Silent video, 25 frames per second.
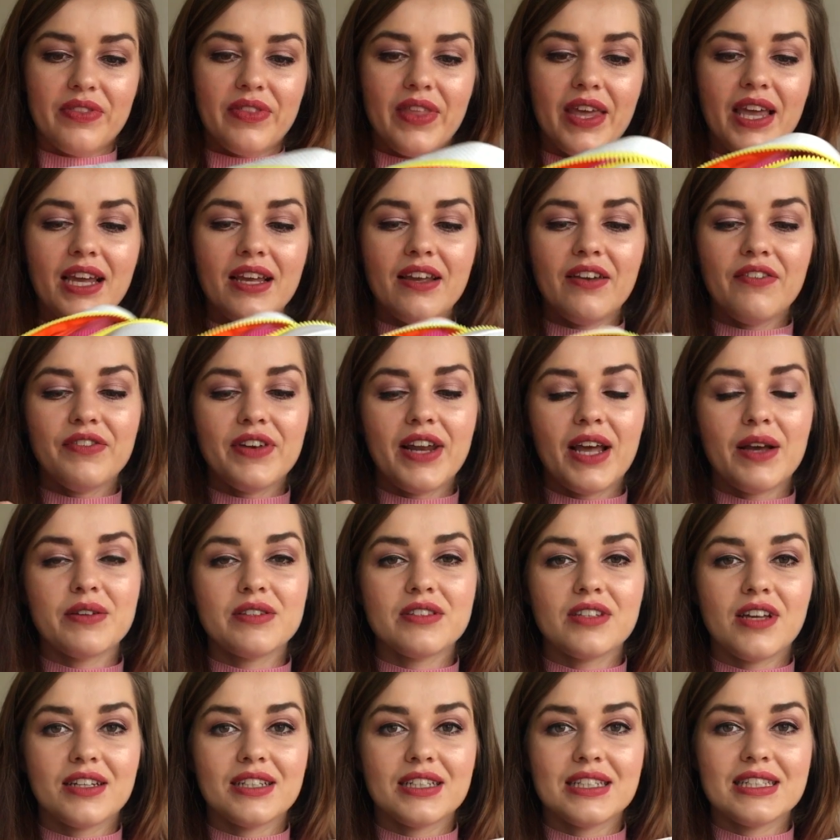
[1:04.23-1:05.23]
They have now
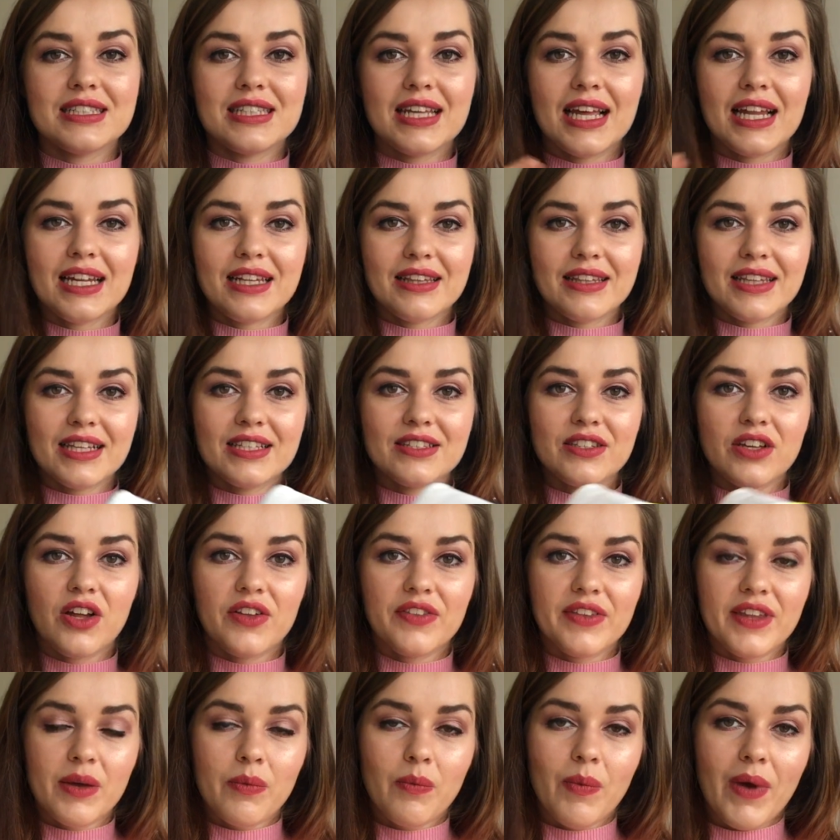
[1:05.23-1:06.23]
started selling these
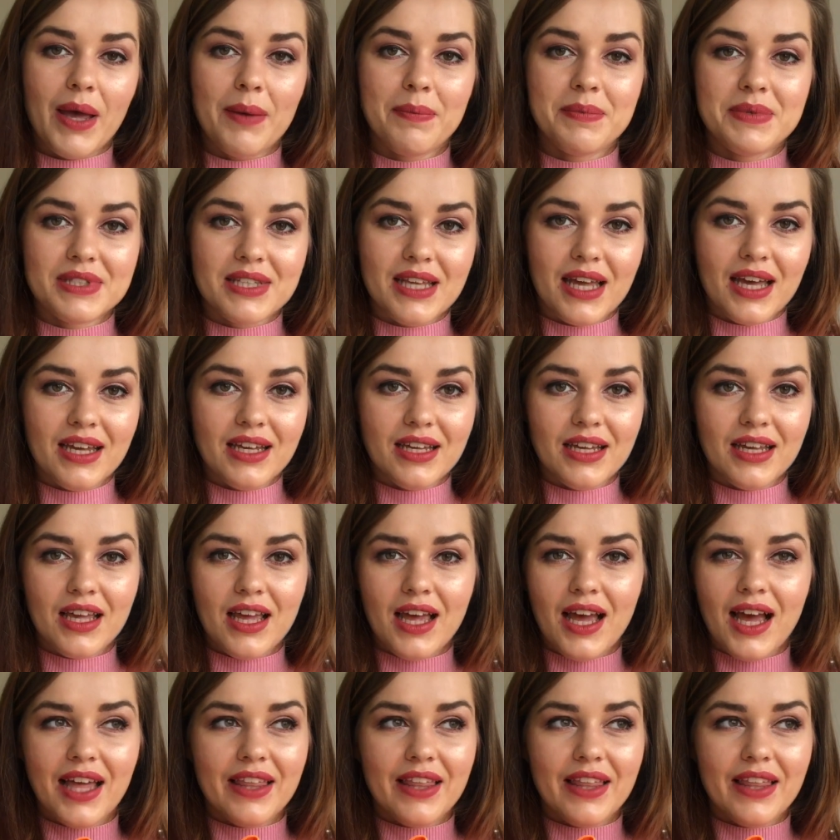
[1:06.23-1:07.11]
on their website.